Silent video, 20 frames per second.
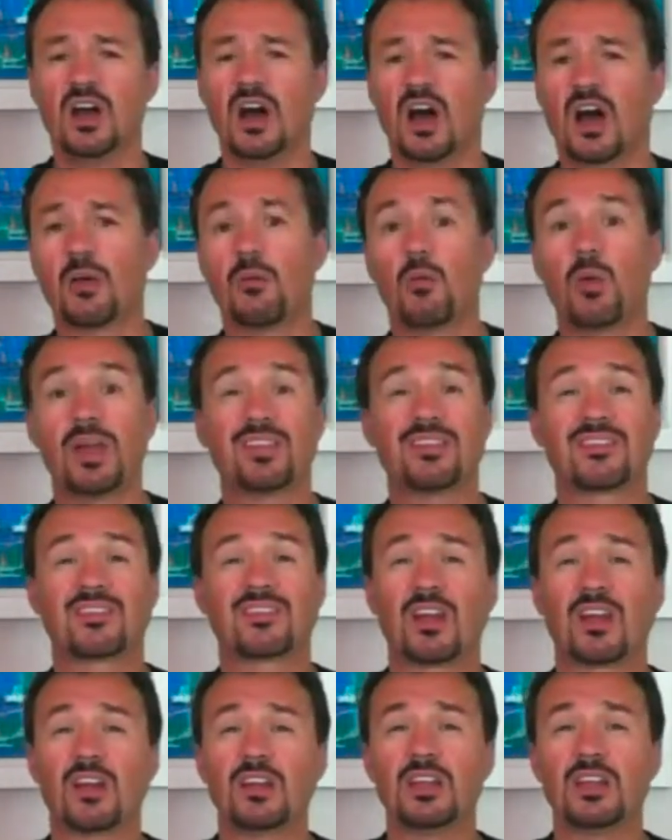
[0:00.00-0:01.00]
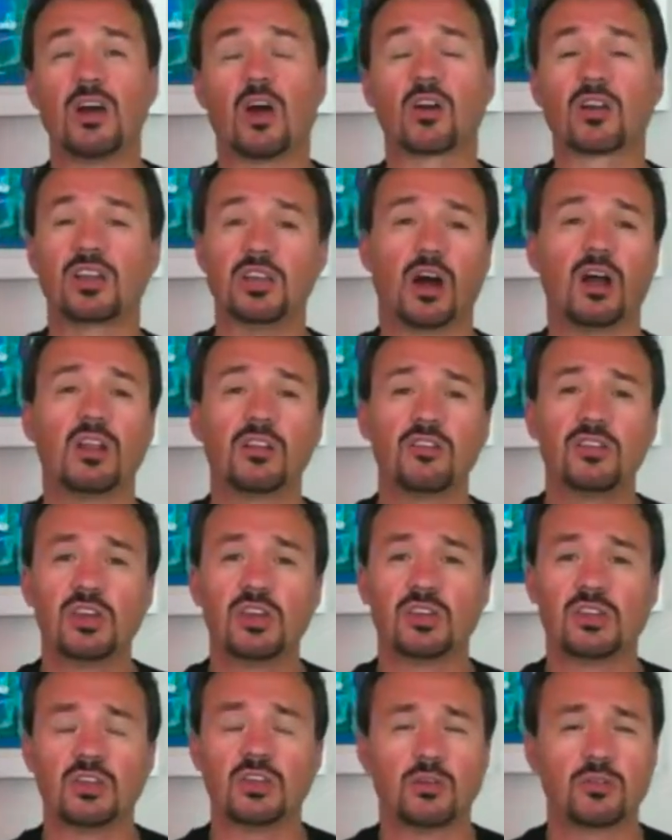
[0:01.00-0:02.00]
I went and studied
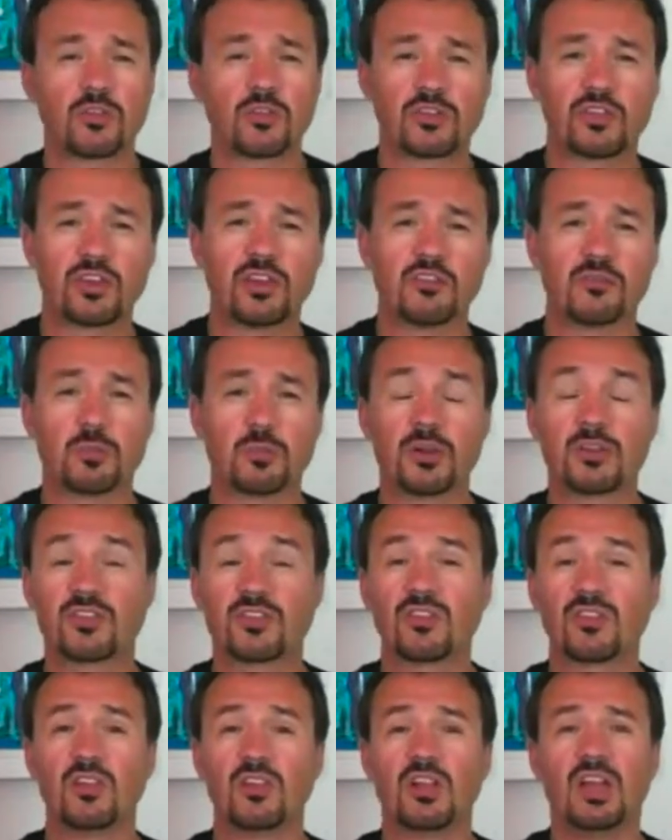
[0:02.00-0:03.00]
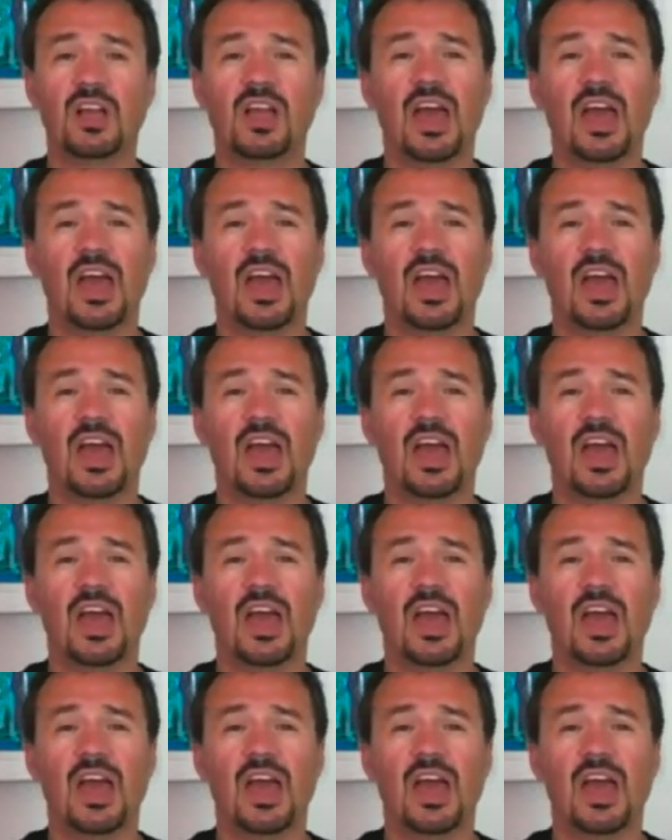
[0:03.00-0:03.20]
archaeology at the University of Bristol,